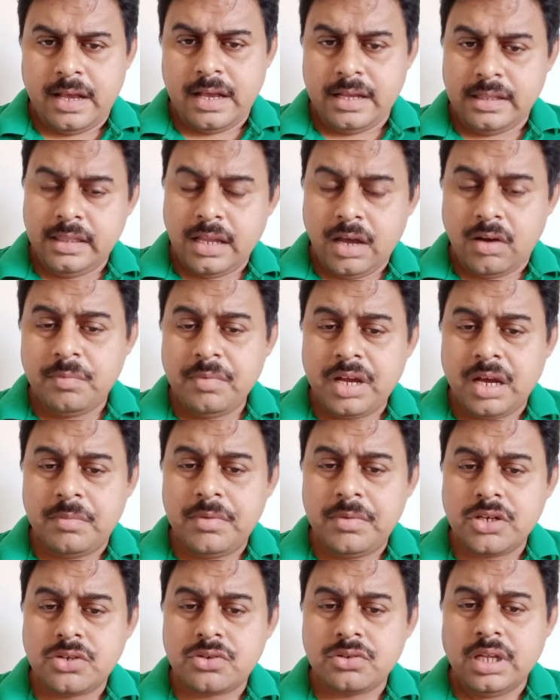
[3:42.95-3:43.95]
Now I am
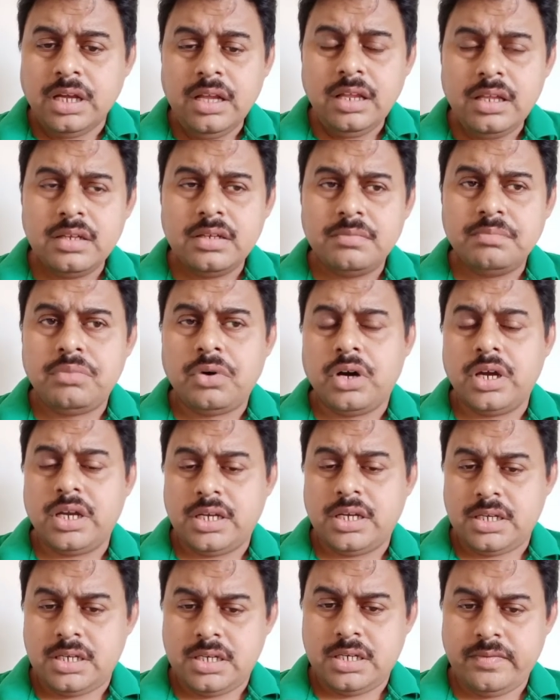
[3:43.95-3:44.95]
coming to the
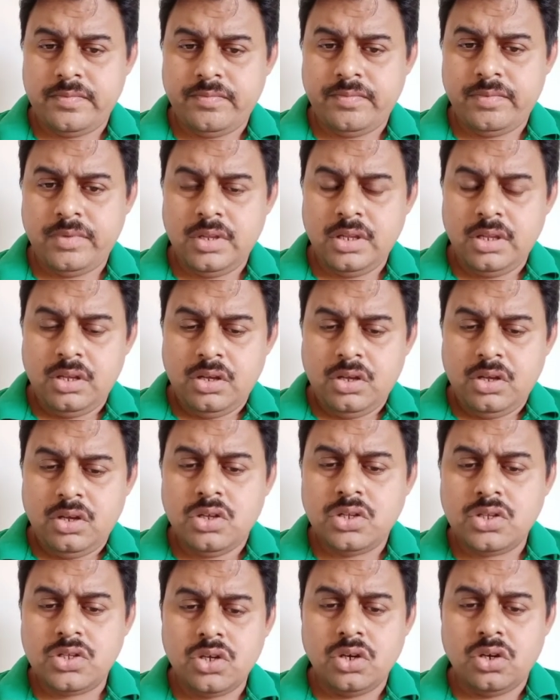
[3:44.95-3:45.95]
point.
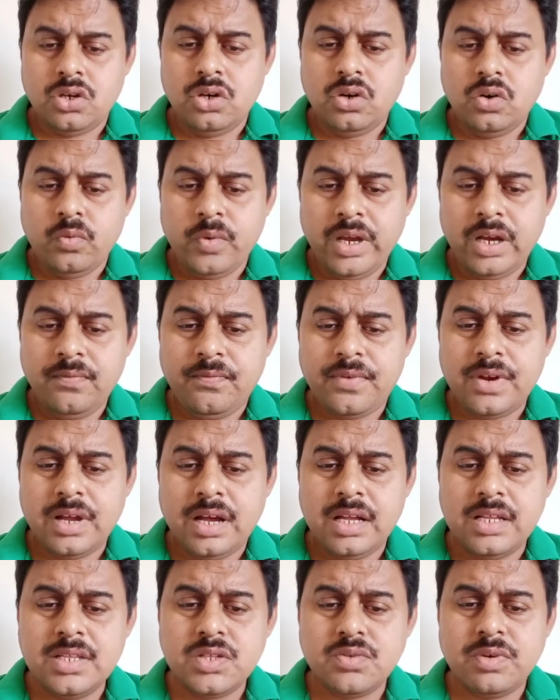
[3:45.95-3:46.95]
So when
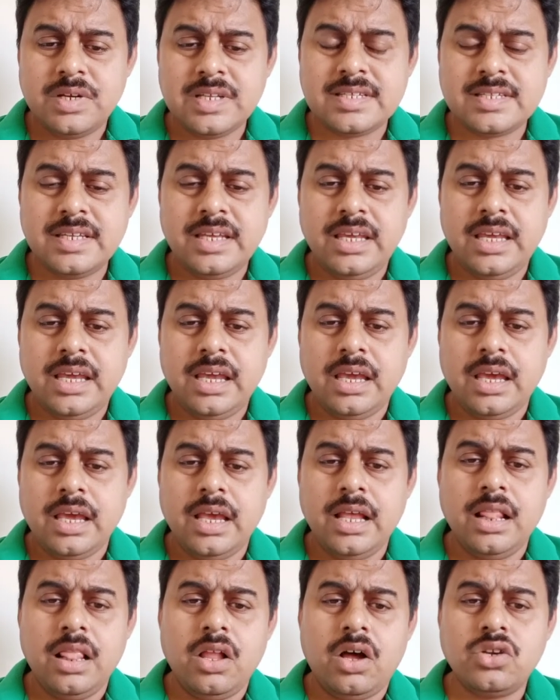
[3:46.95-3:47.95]
France was seeing a
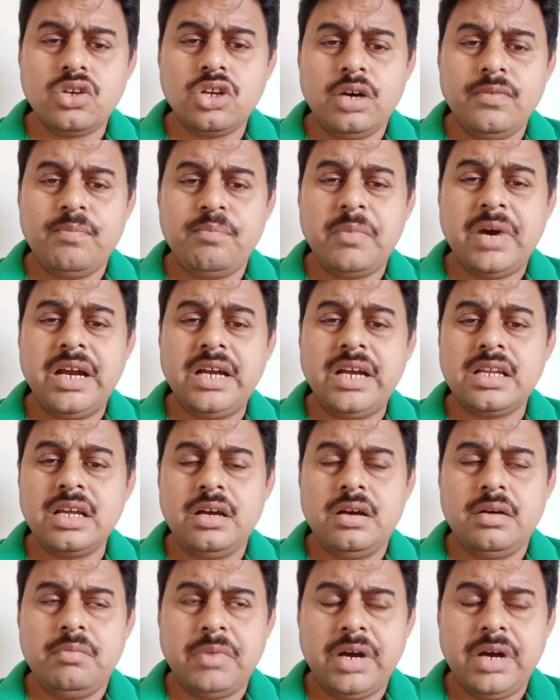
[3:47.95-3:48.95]
lot of
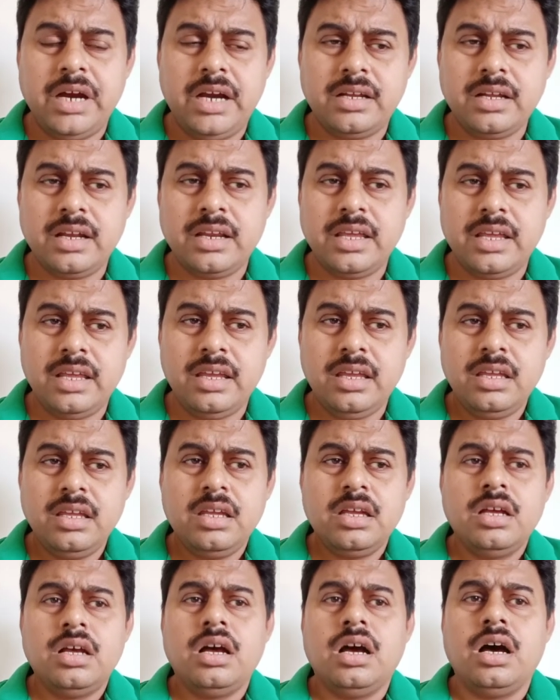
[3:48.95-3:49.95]
monetary
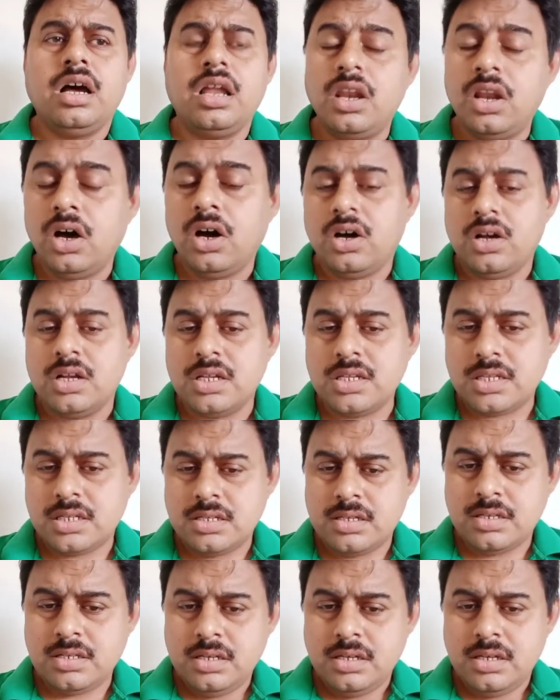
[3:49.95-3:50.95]
laws,
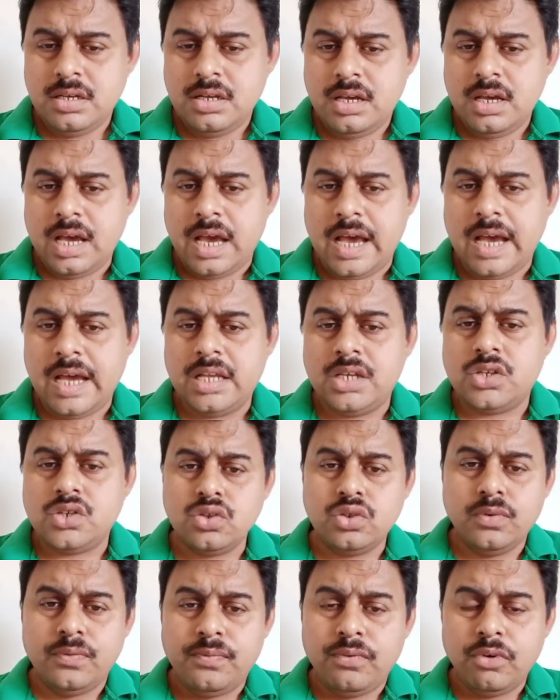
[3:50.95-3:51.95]
and
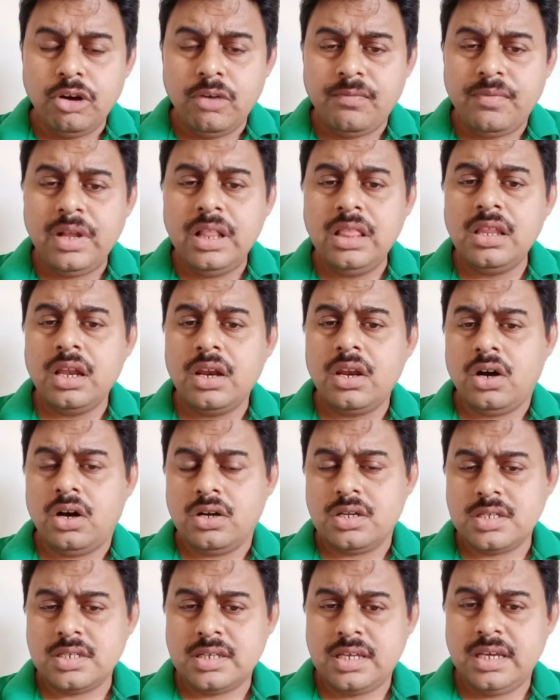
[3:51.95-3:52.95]
to fulfill the
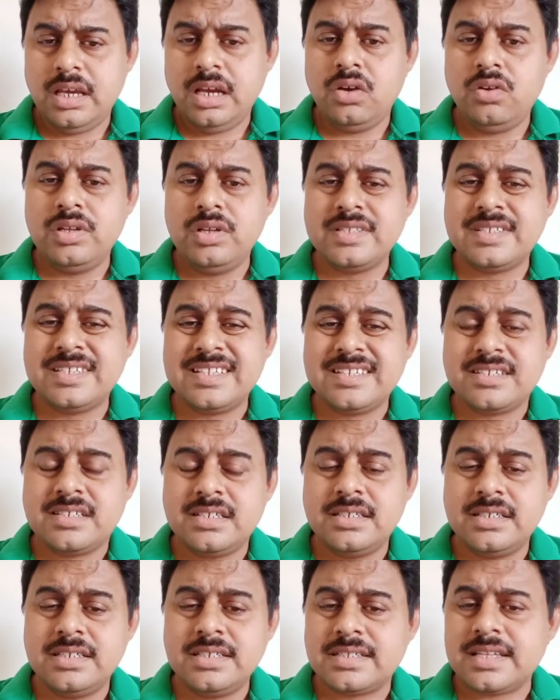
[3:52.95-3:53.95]
laws, King Louis
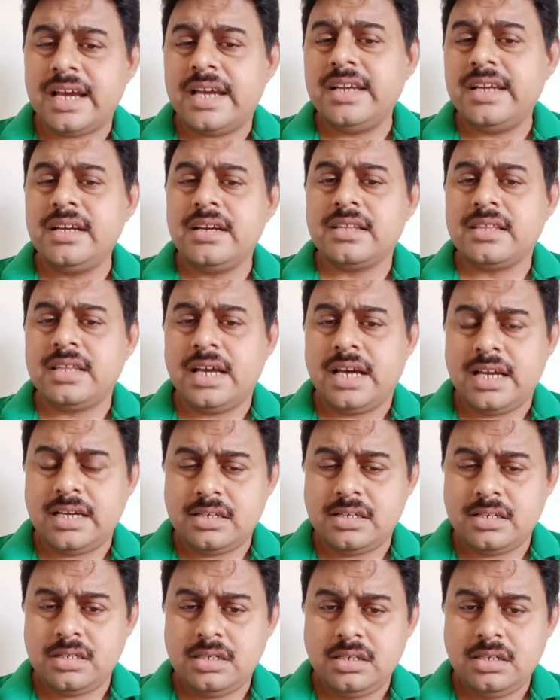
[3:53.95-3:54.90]
XVI decided that